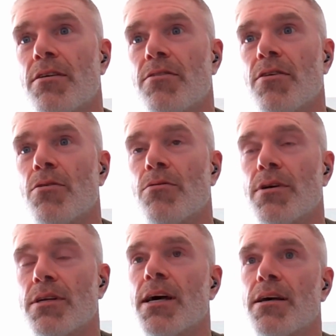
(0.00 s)
So
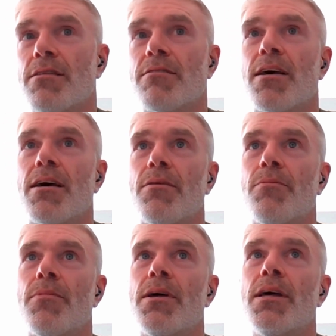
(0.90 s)
yeah, it's
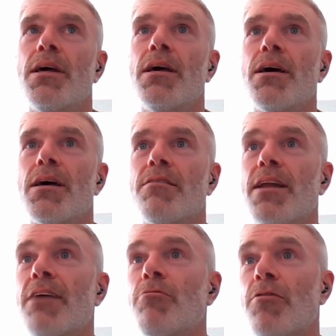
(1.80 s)
in
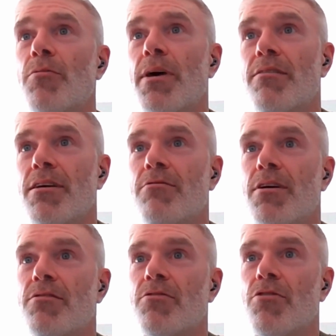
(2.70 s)
everyone's best
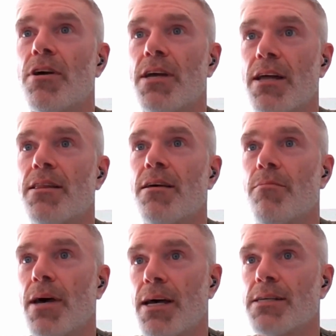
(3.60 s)
interest to try and get
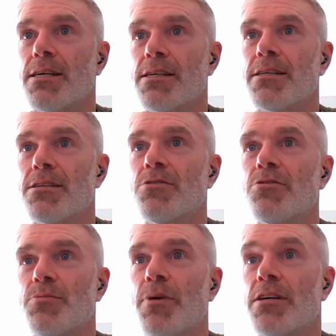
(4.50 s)
them accessed as soon
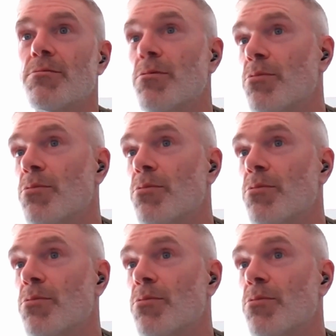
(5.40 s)
as possible.